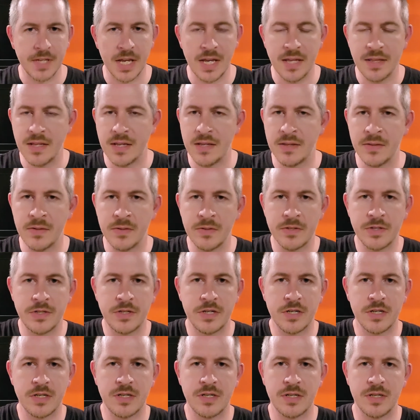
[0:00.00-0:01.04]
And then there's
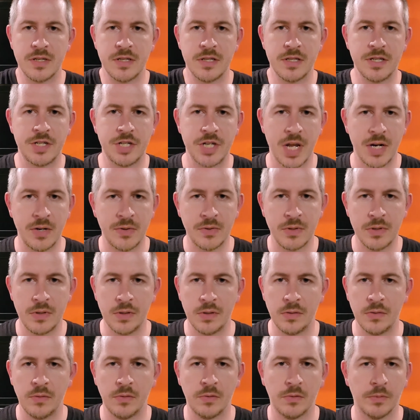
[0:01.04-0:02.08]
just the
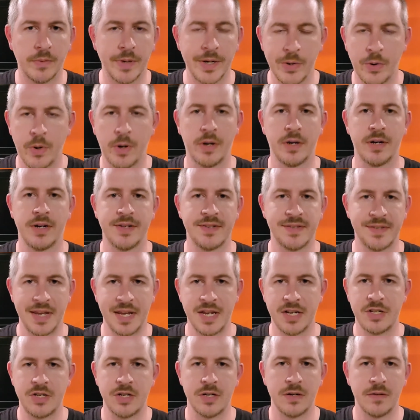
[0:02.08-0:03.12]
general
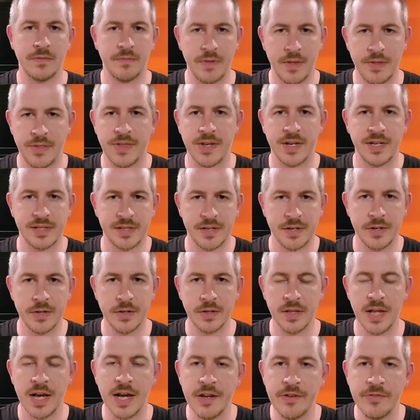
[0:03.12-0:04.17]
reorganization of the things in your
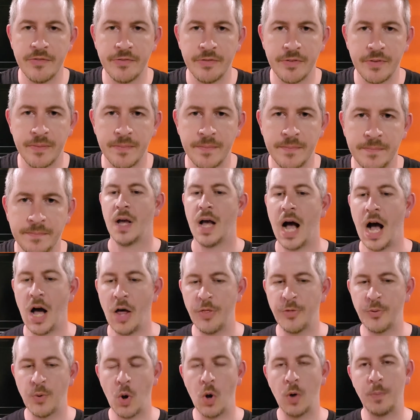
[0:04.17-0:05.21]
life. I'll
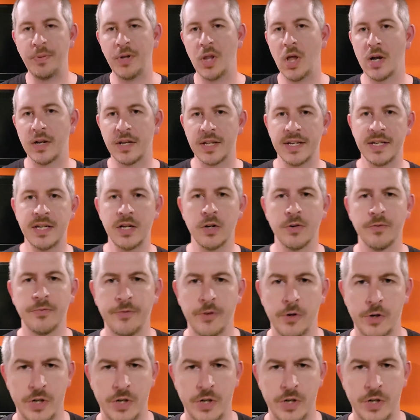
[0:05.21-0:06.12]
throw a plug in here for